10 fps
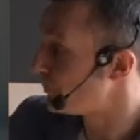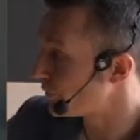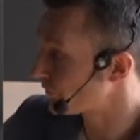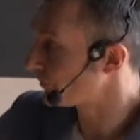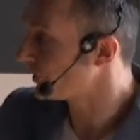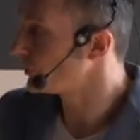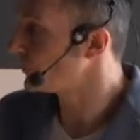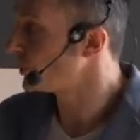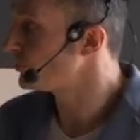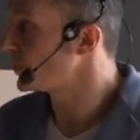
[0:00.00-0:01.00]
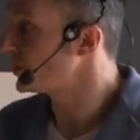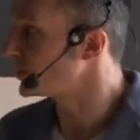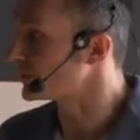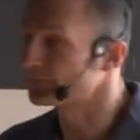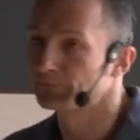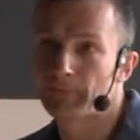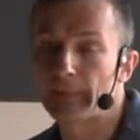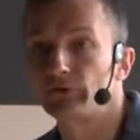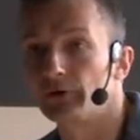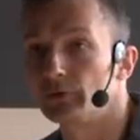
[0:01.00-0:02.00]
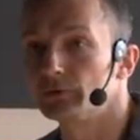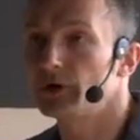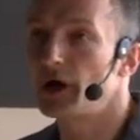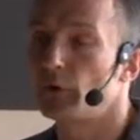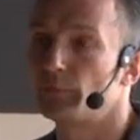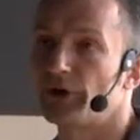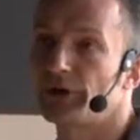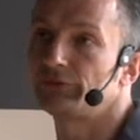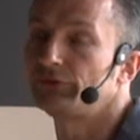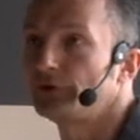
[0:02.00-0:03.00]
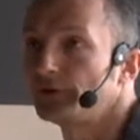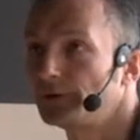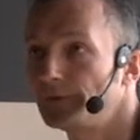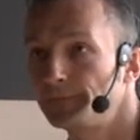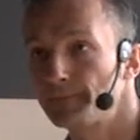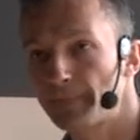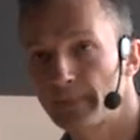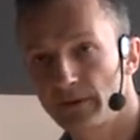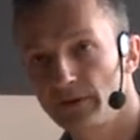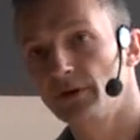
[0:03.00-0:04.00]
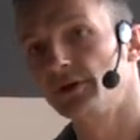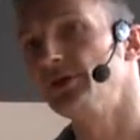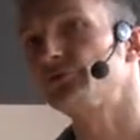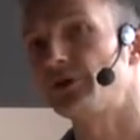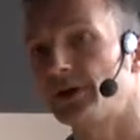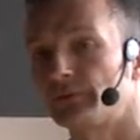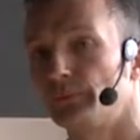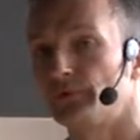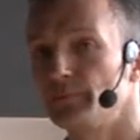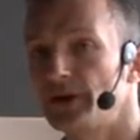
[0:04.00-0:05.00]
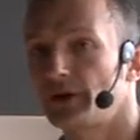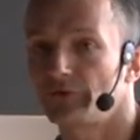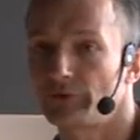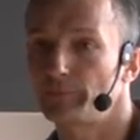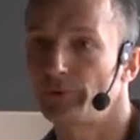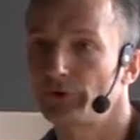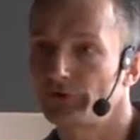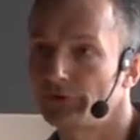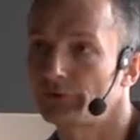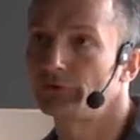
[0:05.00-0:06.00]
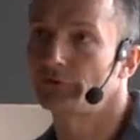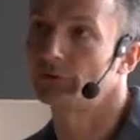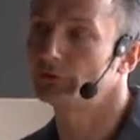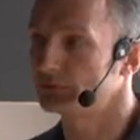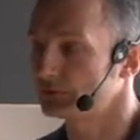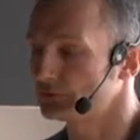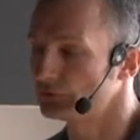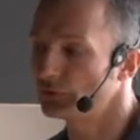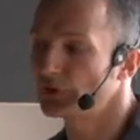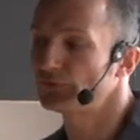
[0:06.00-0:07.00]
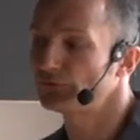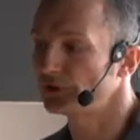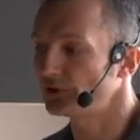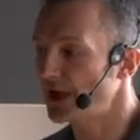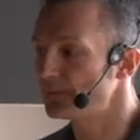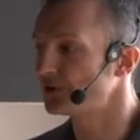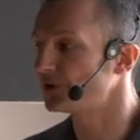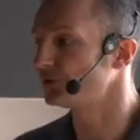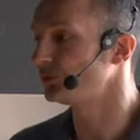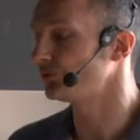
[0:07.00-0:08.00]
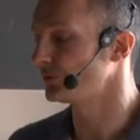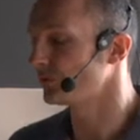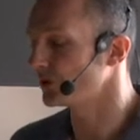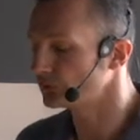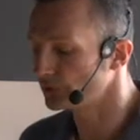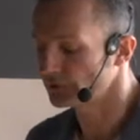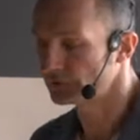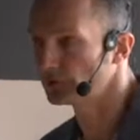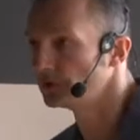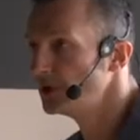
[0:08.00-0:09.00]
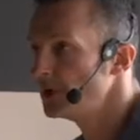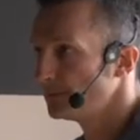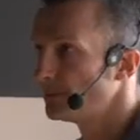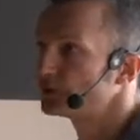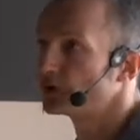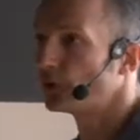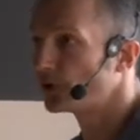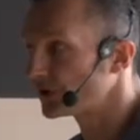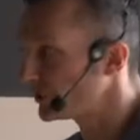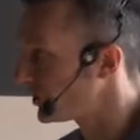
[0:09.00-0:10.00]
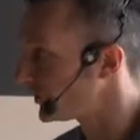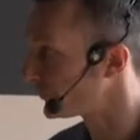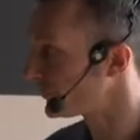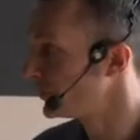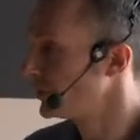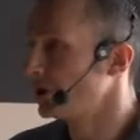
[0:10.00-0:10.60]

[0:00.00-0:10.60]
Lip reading: Personal well-being. So how brand interacts with me as a person. So do I feel happier using brand? Do I feel better organized?